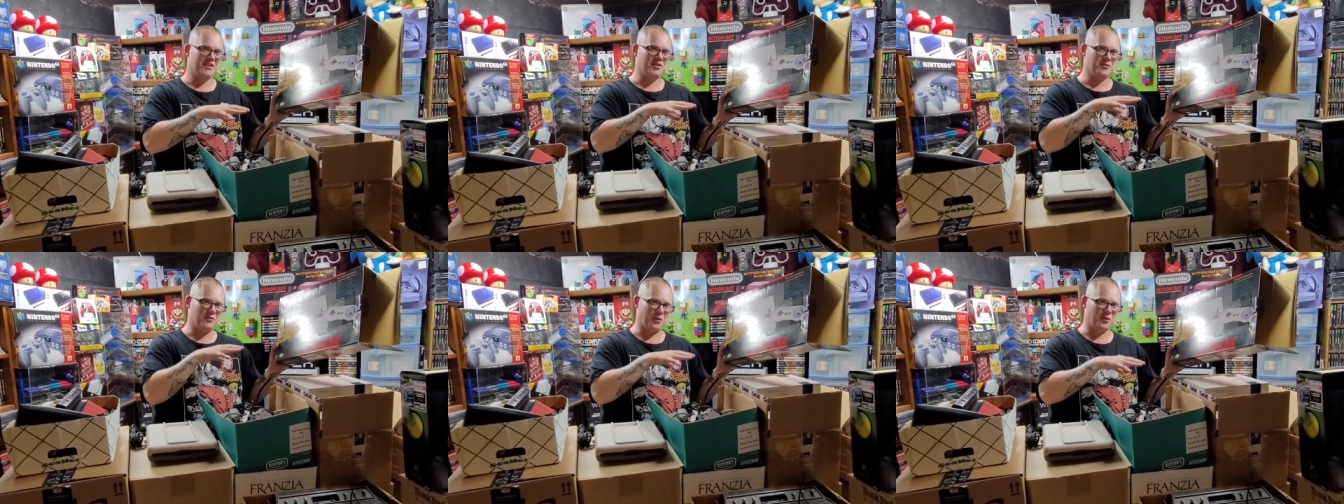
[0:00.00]

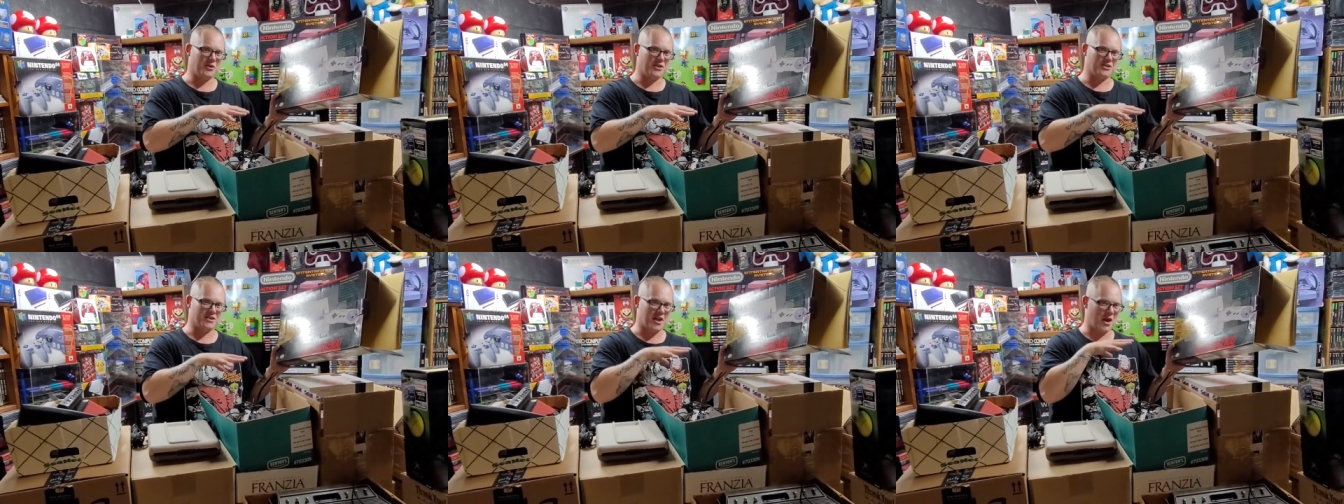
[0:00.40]
for
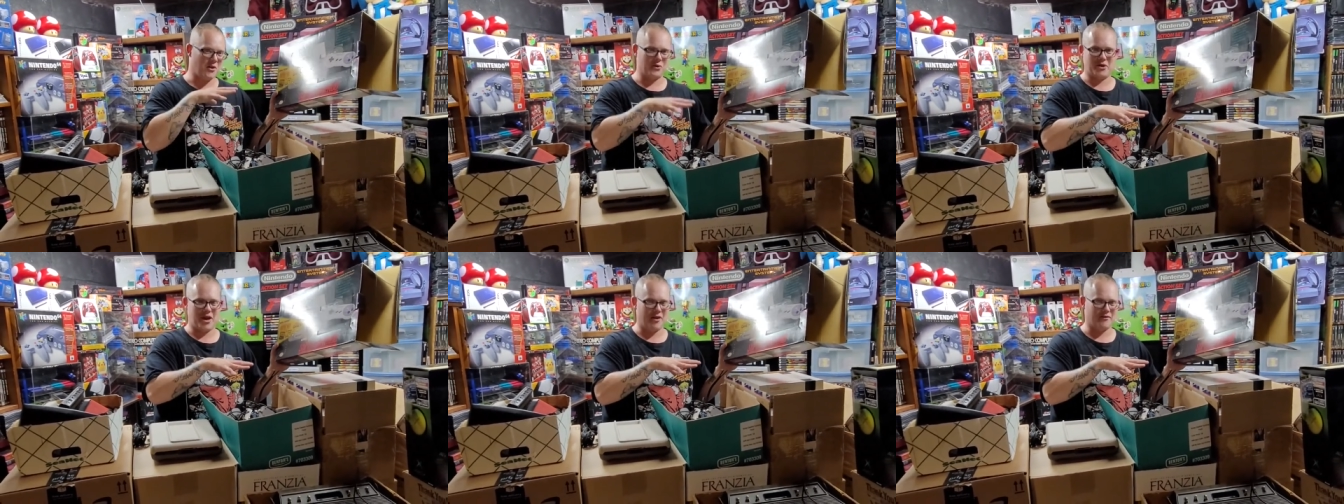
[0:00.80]
this, and I
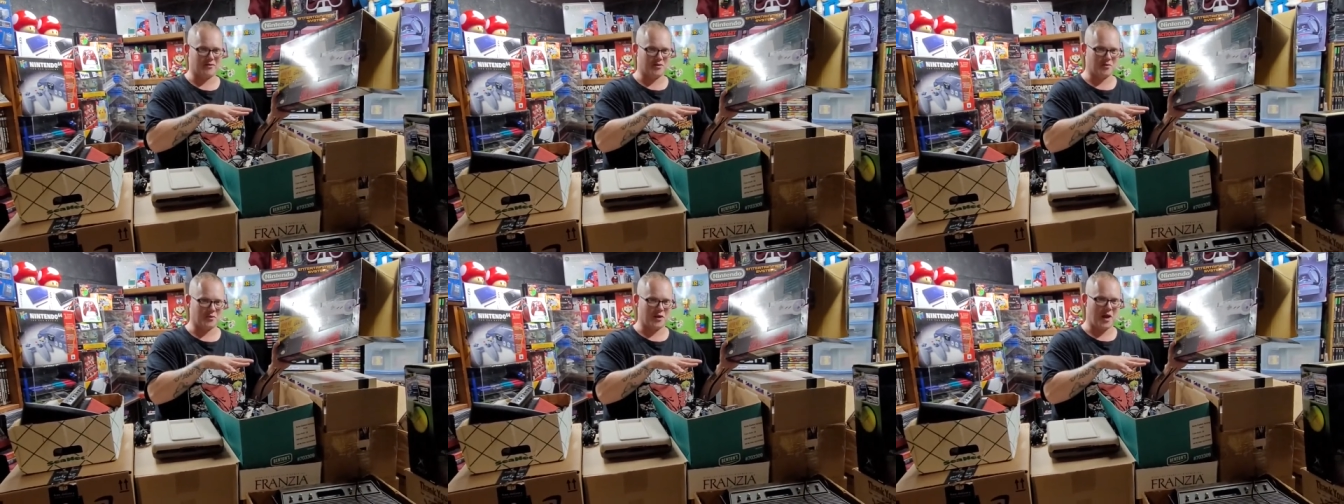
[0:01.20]
already have a
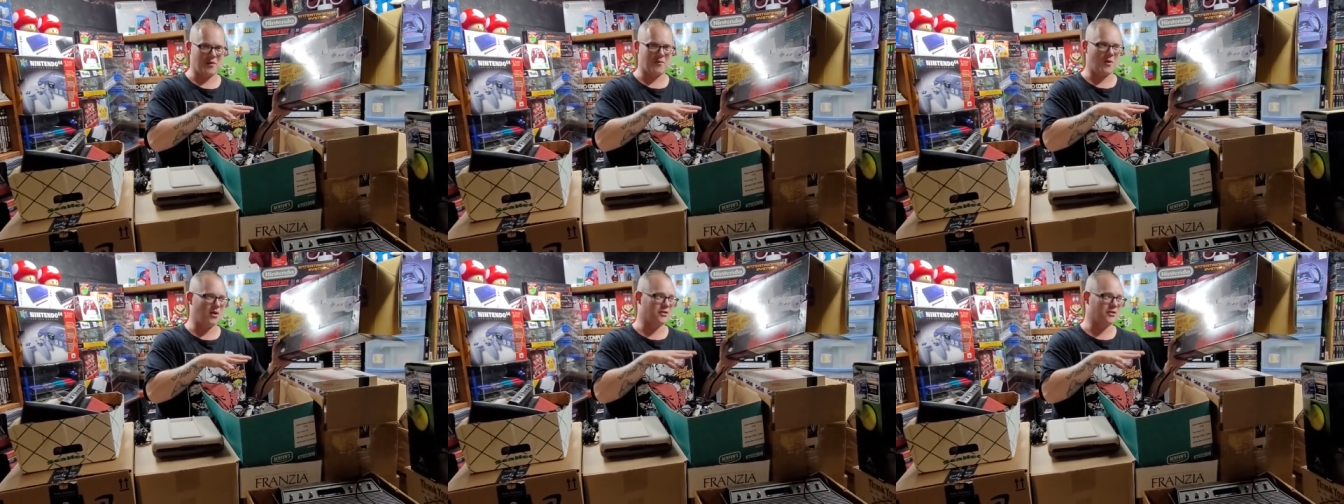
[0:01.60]
Super Game Boy.